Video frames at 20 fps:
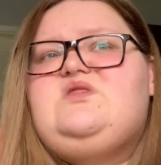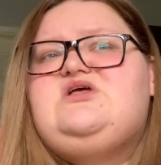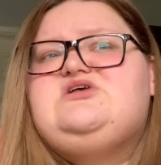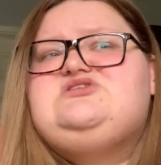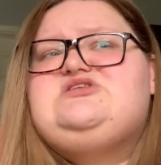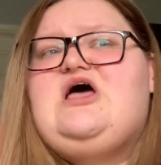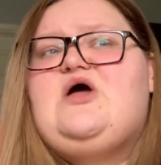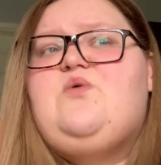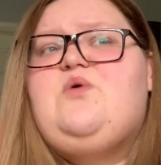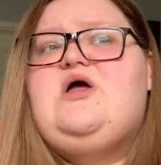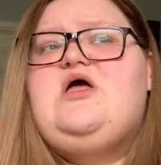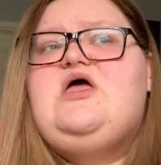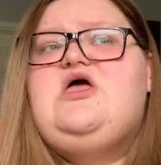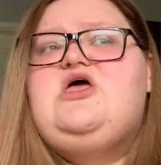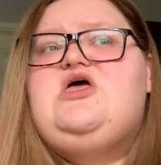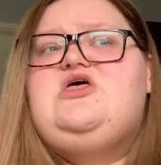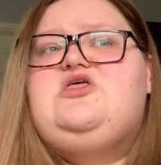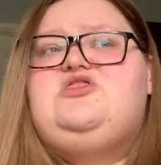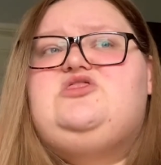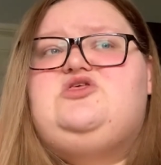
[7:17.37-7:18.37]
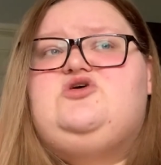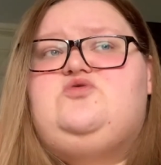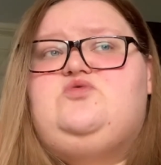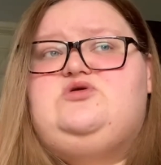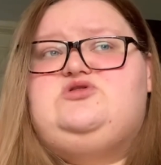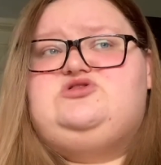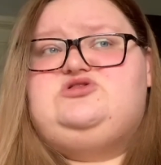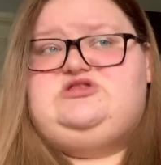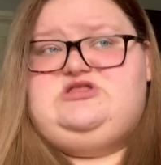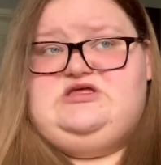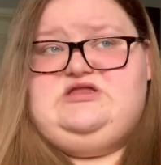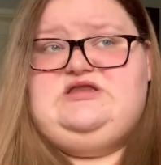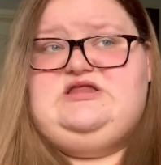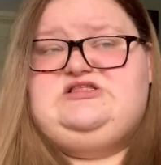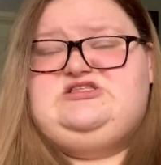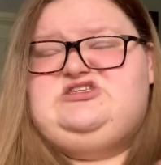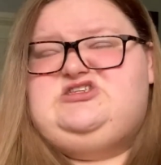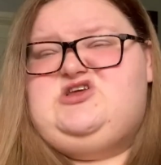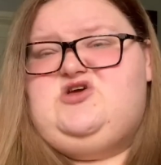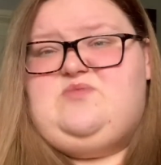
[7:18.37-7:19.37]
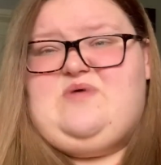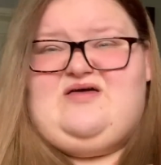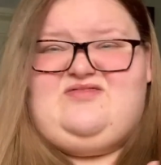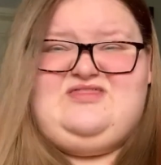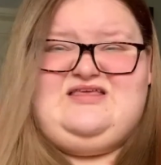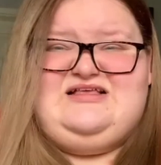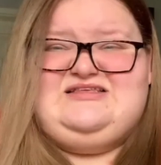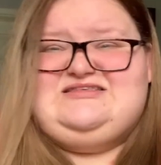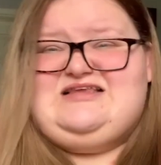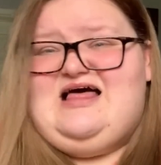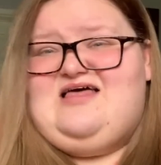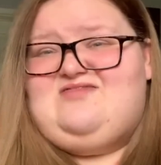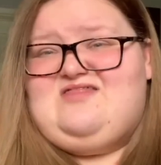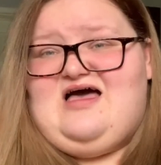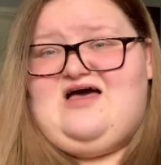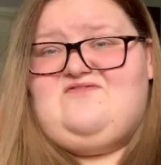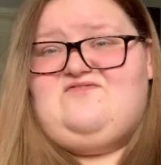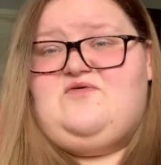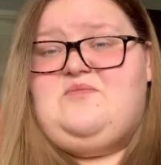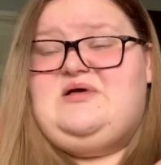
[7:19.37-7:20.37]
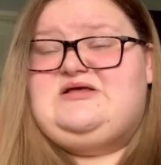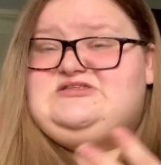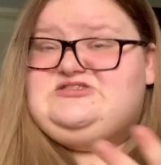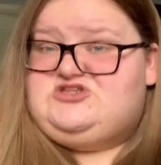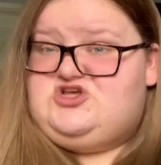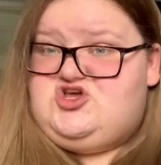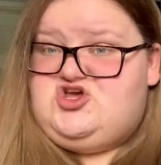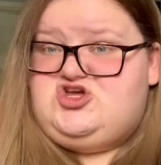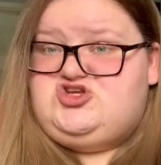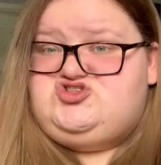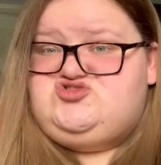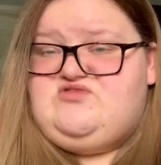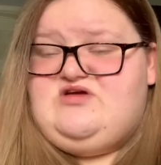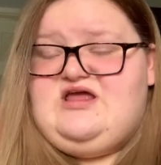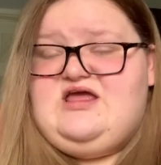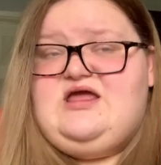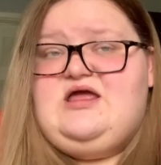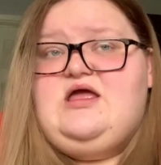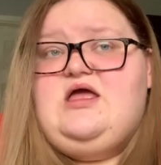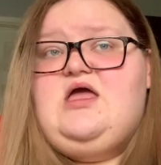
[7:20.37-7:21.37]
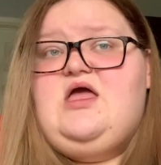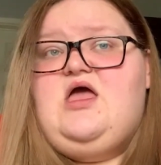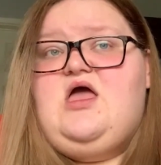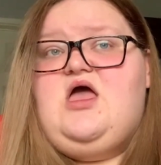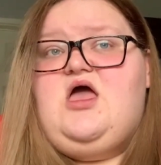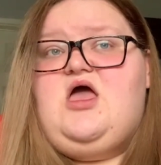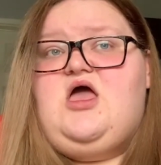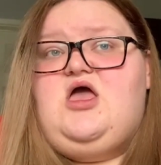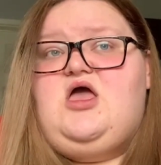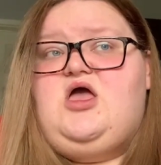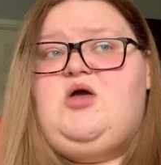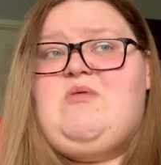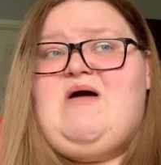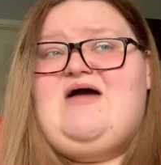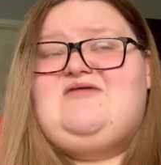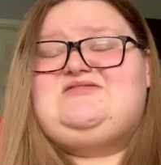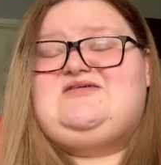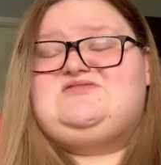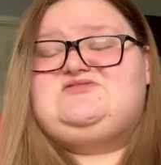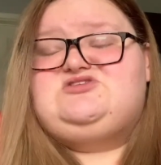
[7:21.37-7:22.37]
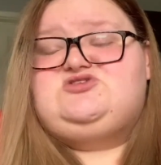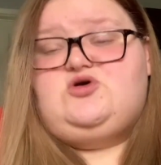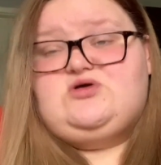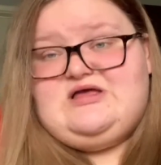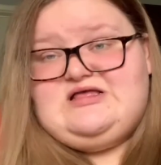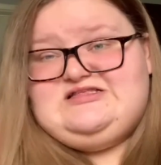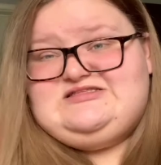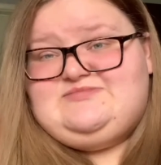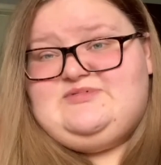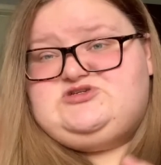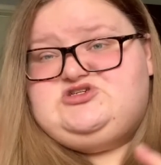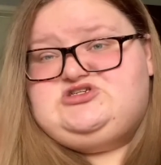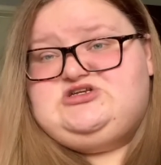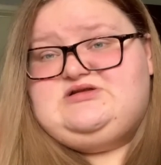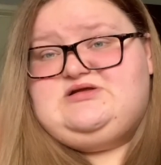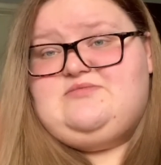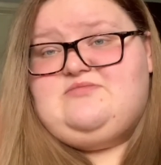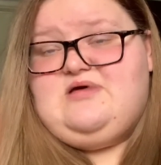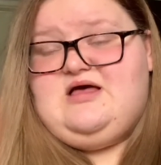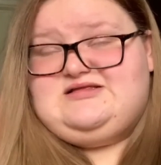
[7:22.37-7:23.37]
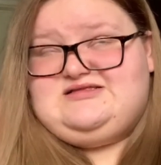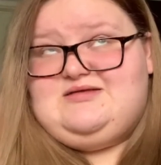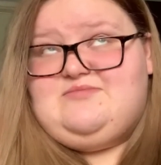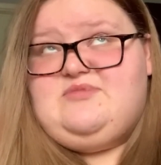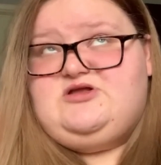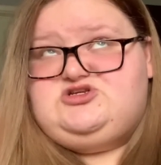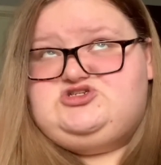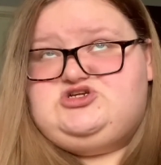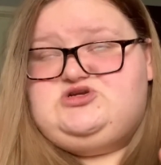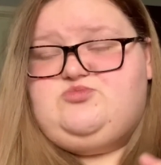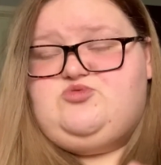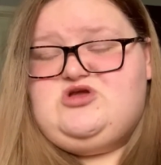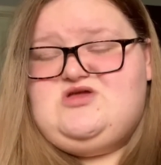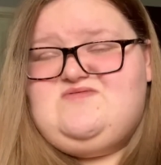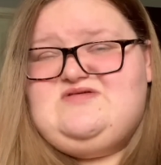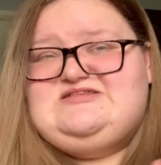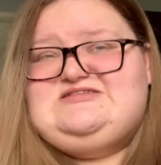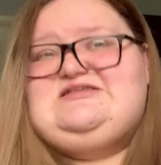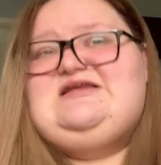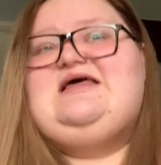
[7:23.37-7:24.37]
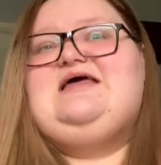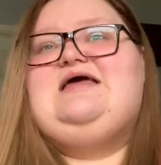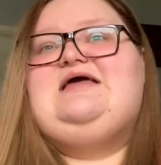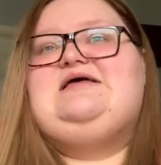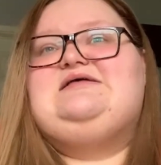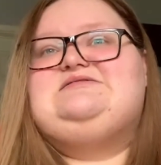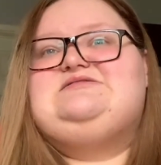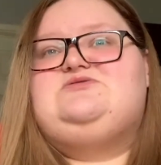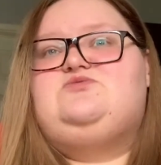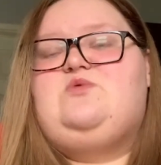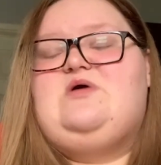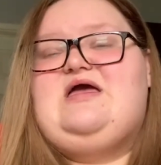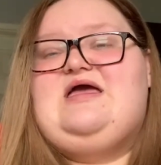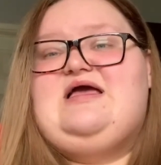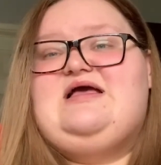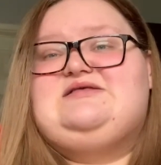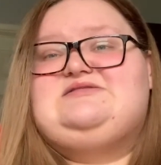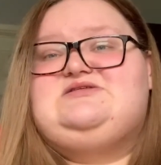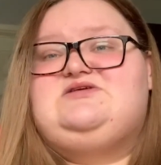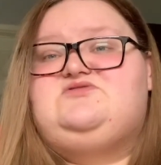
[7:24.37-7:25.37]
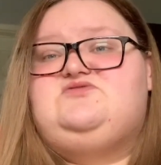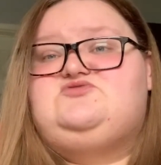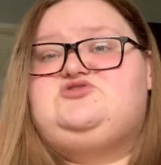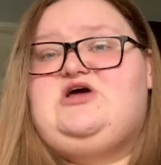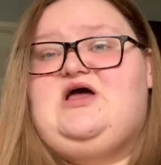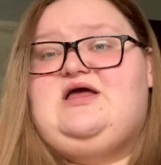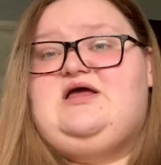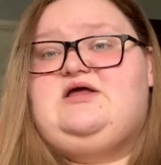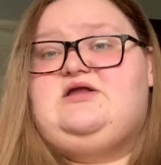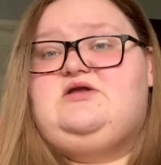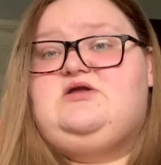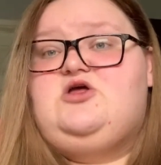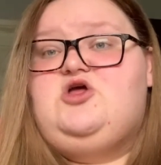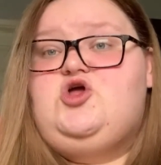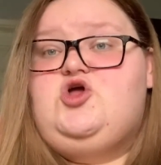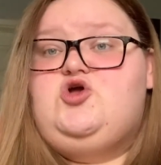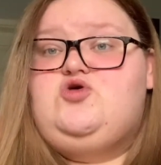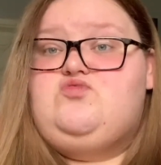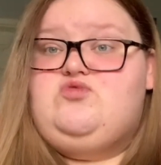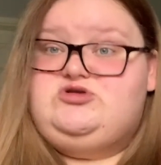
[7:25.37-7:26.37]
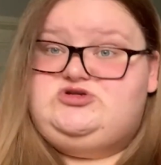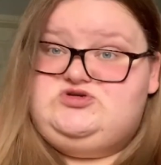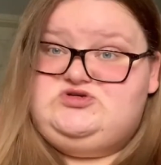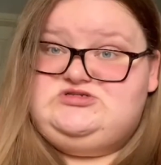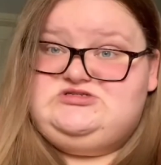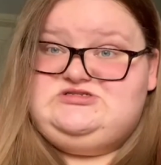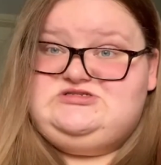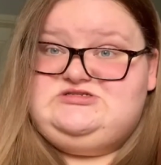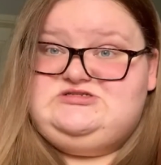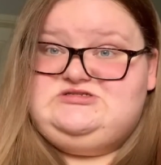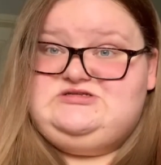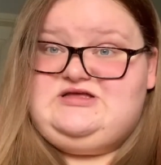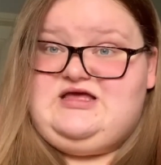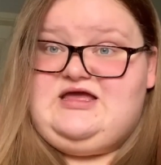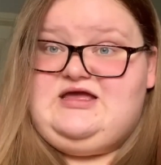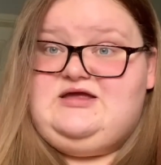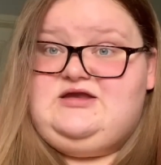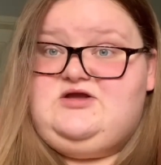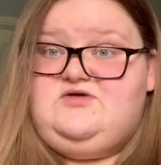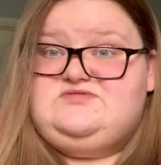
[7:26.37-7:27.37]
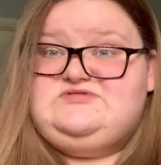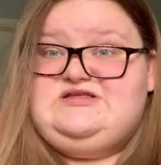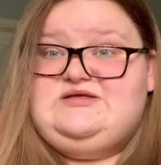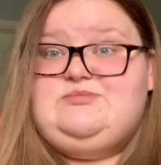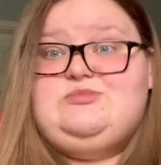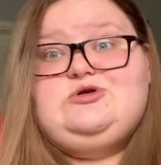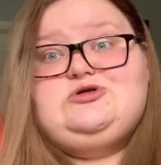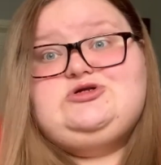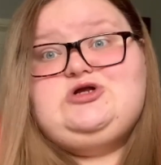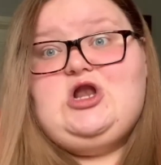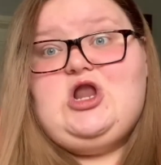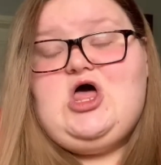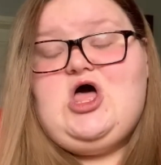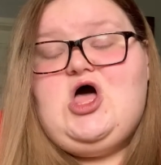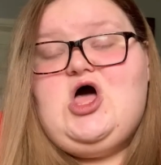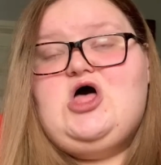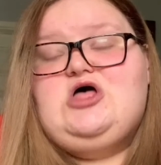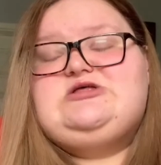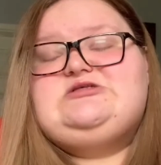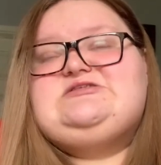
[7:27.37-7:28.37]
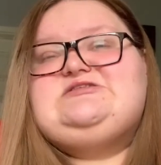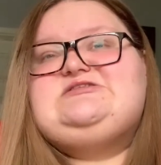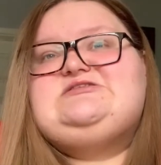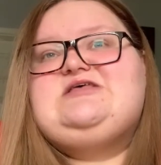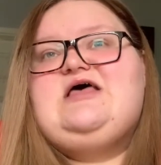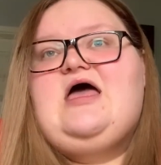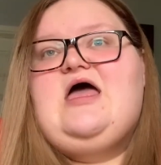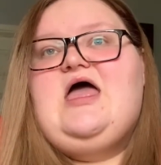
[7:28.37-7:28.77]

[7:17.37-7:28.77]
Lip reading: So they need to know about things like that for my surgery. I have to have stockings measured, as I mentioned previously, to wear, so to try and reduce getting obviously blood clots.